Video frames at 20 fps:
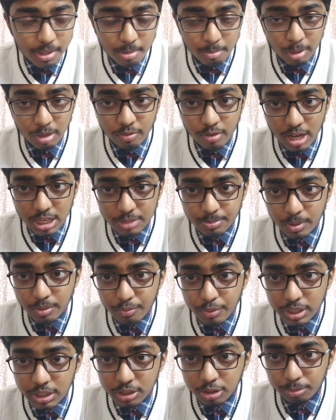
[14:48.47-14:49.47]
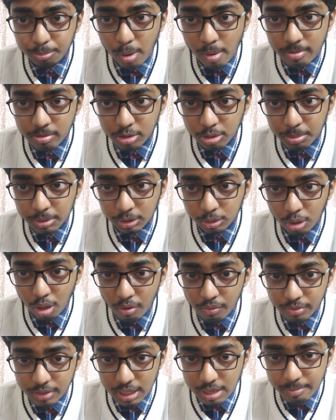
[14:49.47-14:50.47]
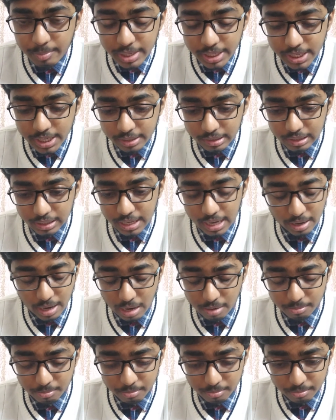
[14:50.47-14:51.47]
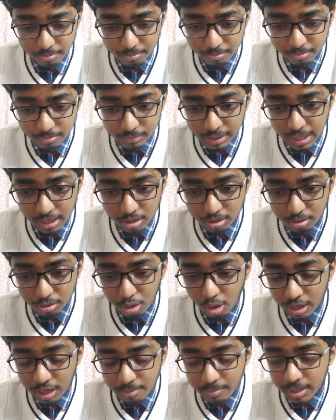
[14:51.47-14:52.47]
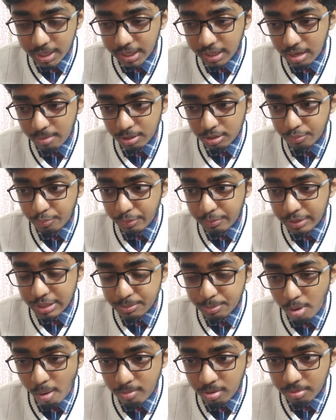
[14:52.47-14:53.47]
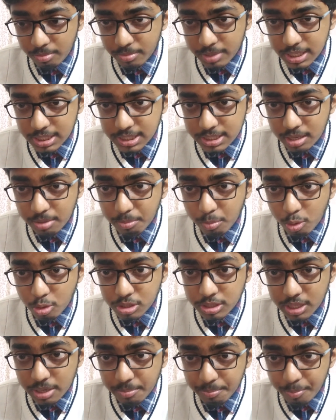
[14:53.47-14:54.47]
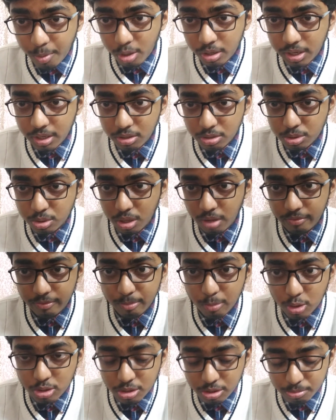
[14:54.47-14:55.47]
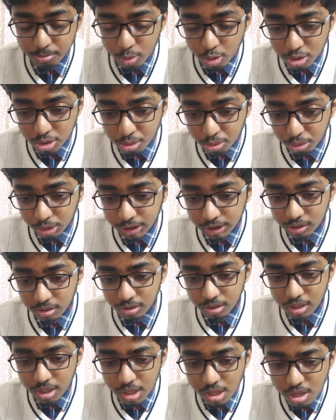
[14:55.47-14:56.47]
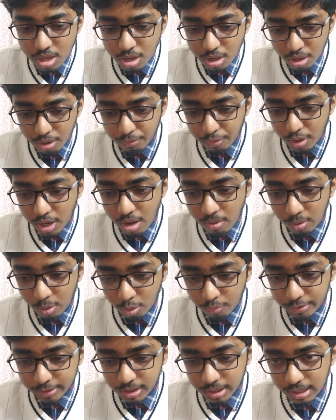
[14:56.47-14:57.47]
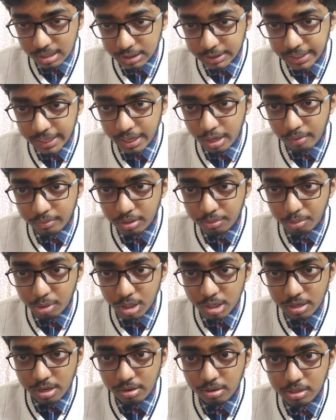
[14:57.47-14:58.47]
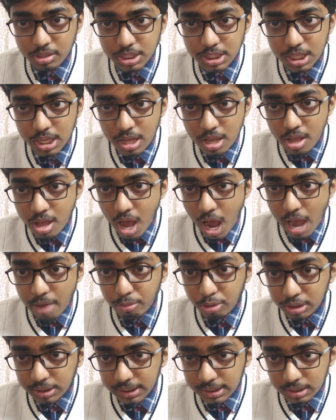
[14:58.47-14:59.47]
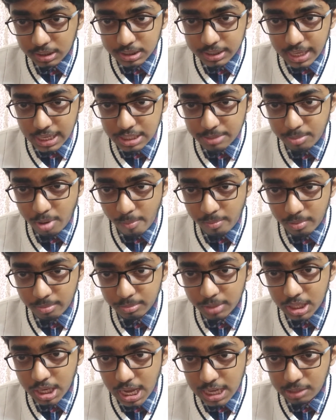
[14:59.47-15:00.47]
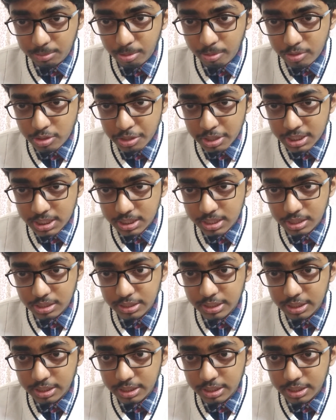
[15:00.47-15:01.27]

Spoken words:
But if you ask me which problem should be solved immediately, like not immediately, but which problem is the most important to solve, most crucial for our overall understanding of the world around us. I would say this last problem, the last problem which I discussed,